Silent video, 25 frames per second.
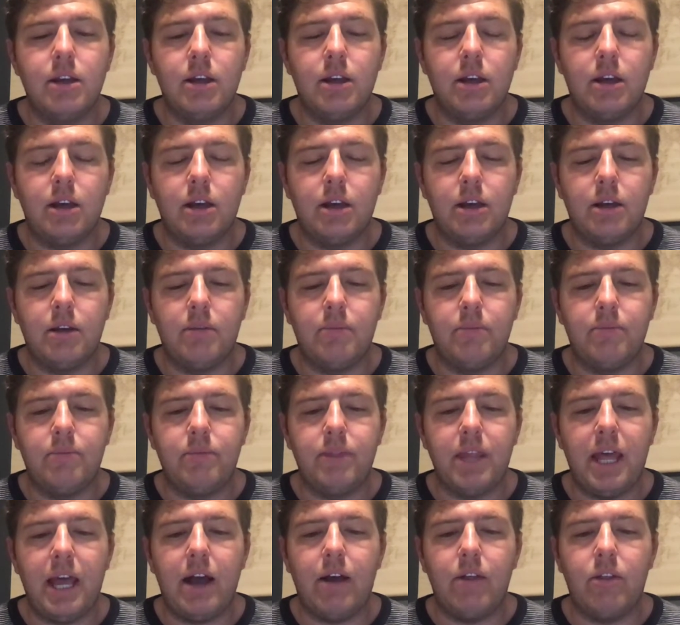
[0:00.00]
um,
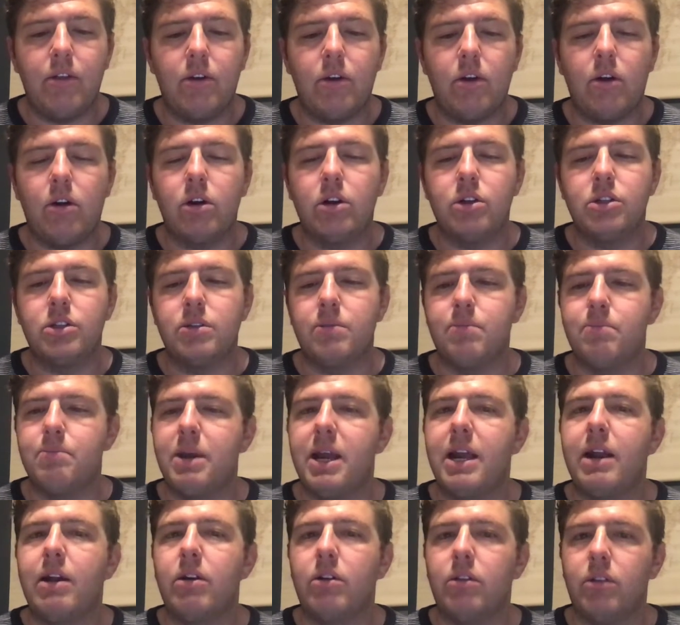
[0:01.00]
how there are some
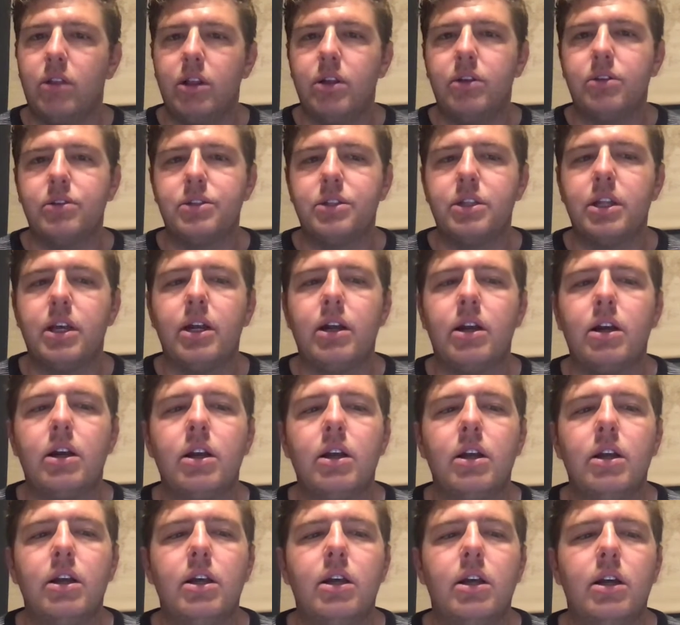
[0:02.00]
parallels there.
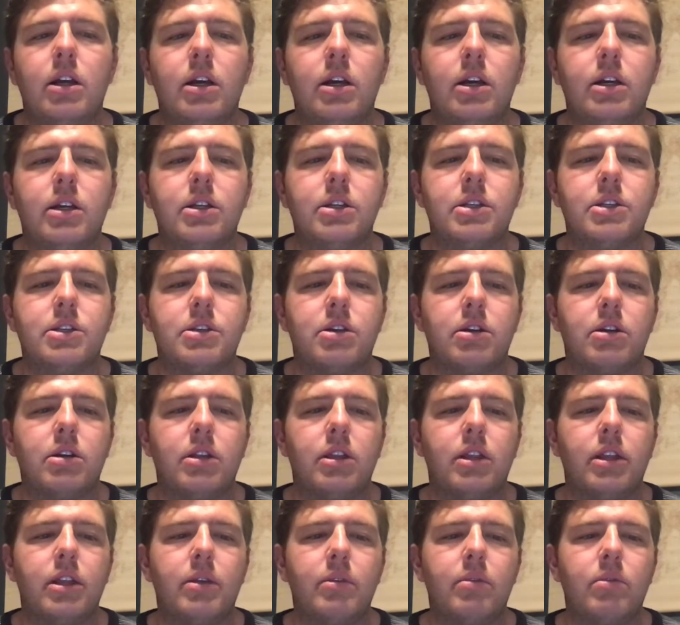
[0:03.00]
Uh,
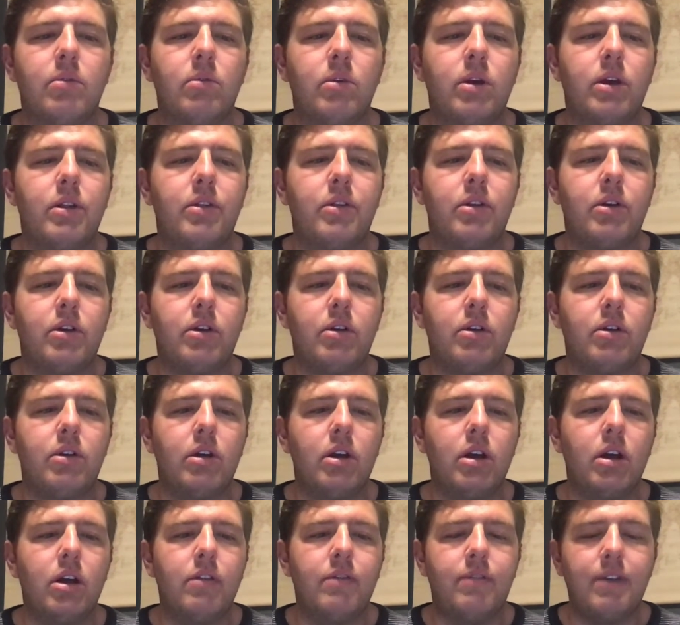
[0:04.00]
certainly, whether
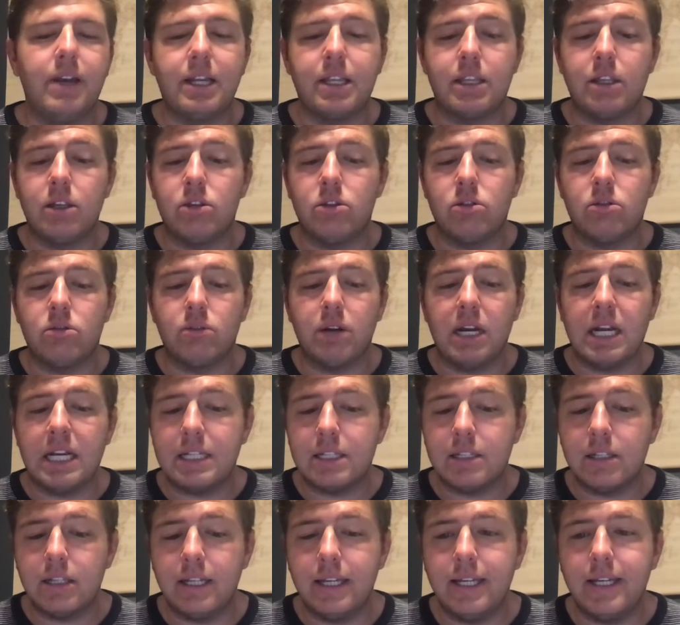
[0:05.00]
affected
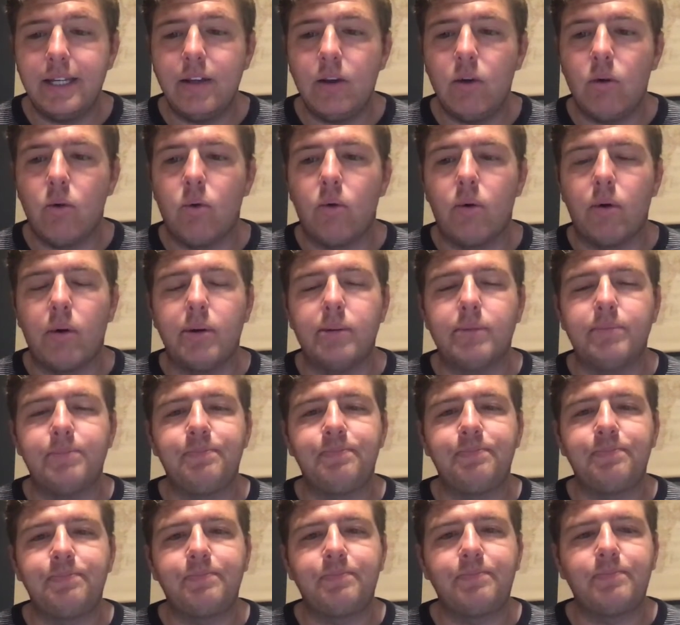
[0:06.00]
directly or
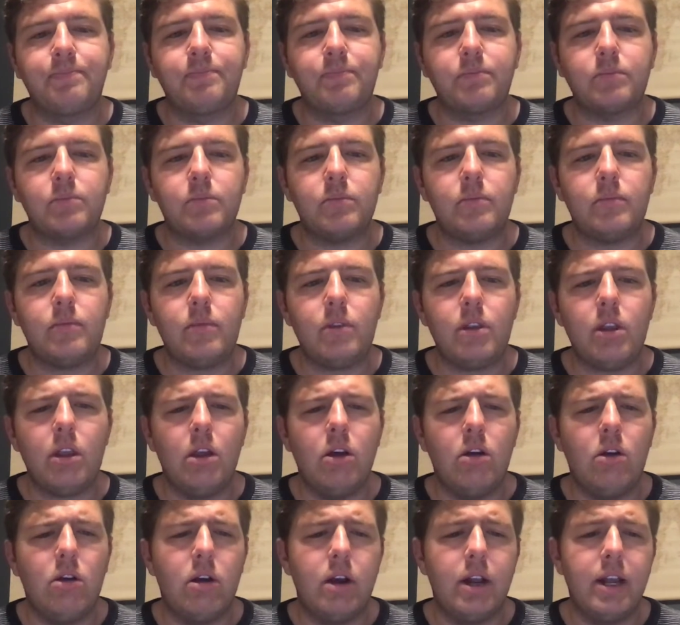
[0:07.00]

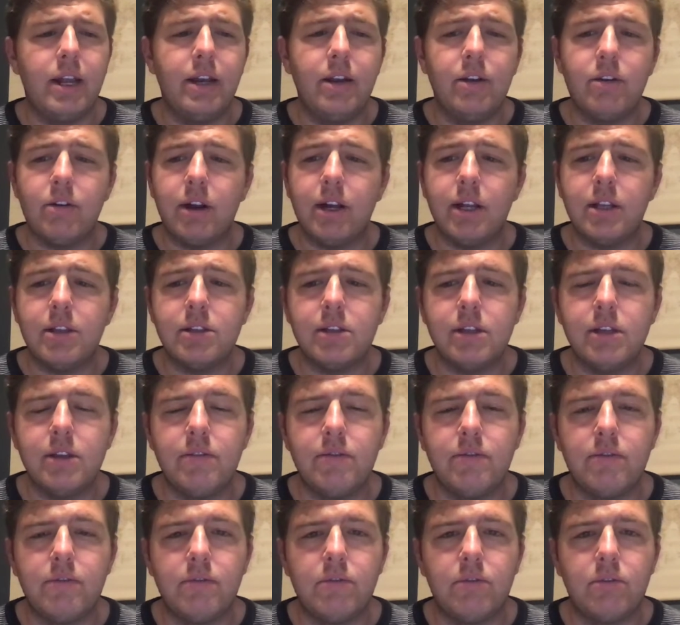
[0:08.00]
or indirectly
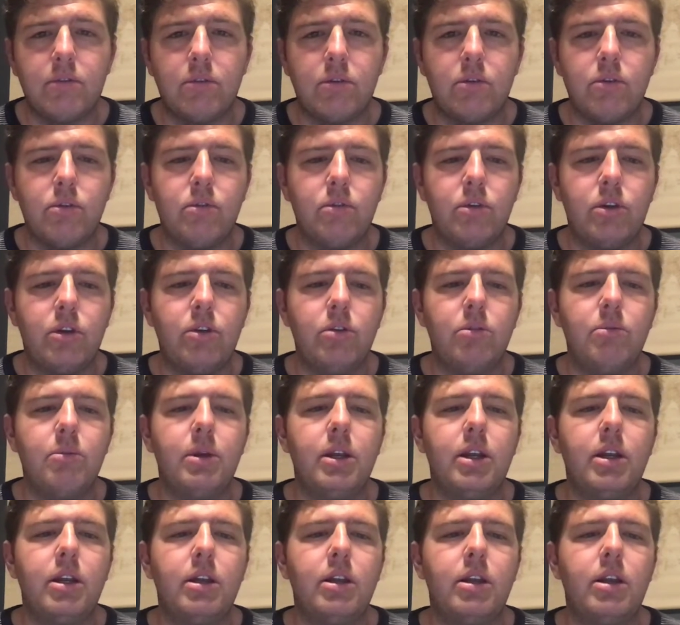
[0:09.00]
through
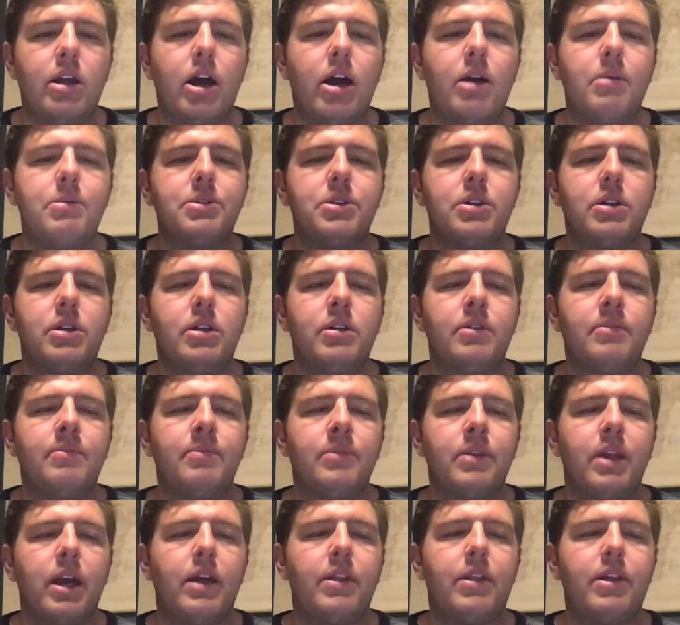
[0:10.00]
human adoption.
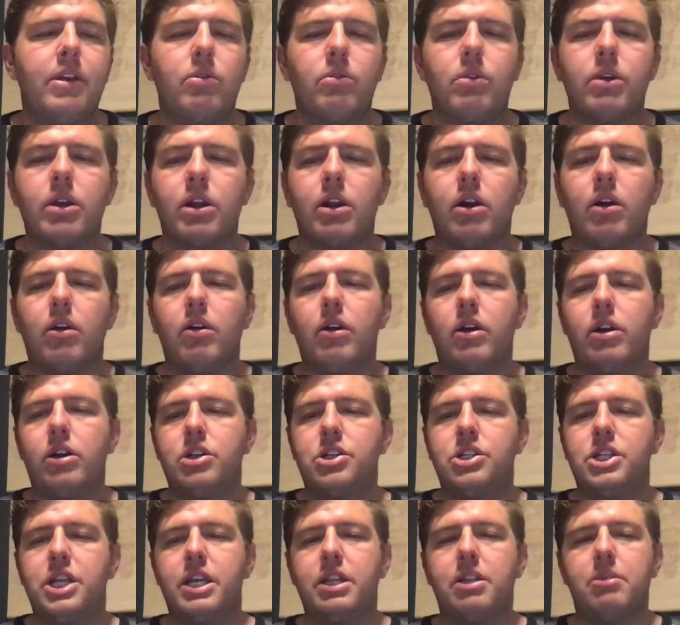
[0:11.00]
I think we can all
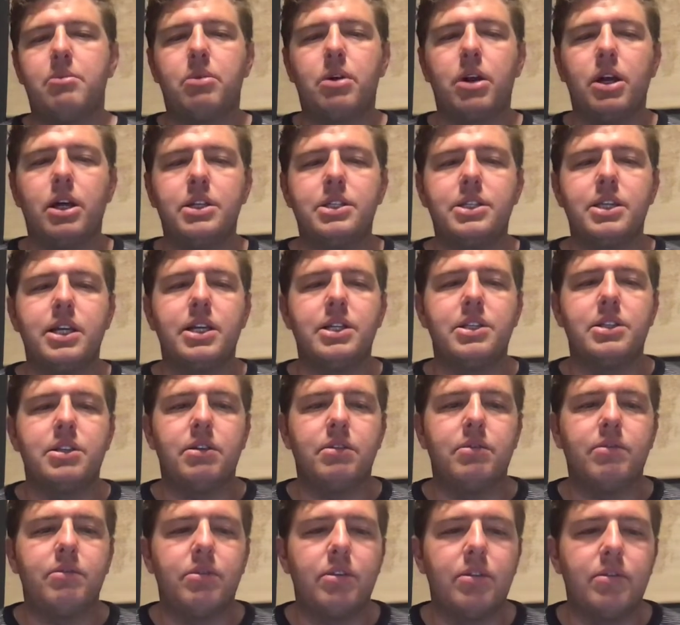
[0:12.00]
understand the process
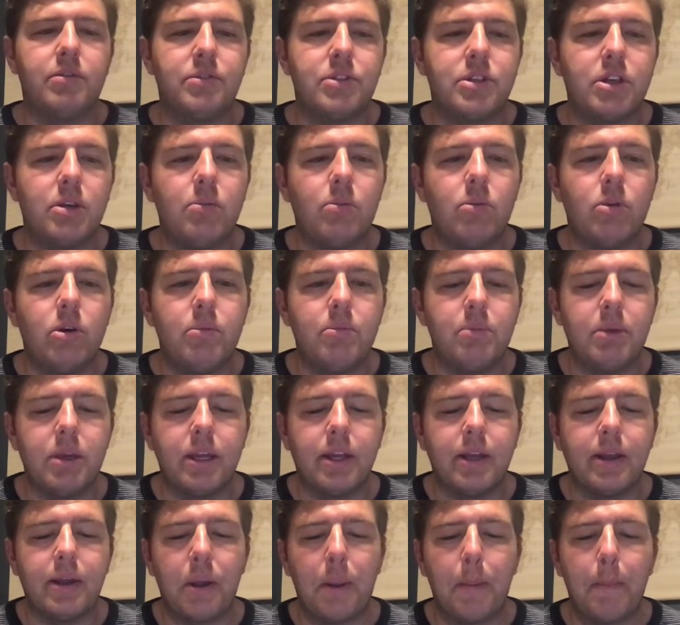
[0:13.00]
of, of someone
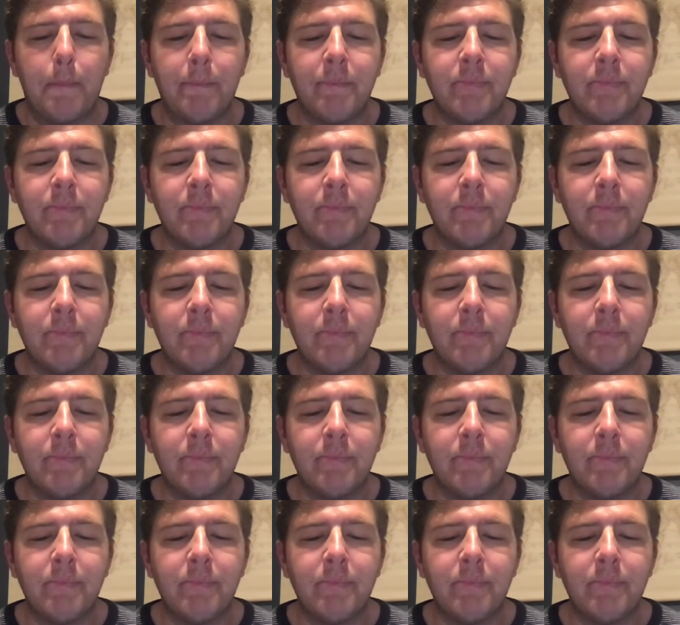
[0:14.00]
being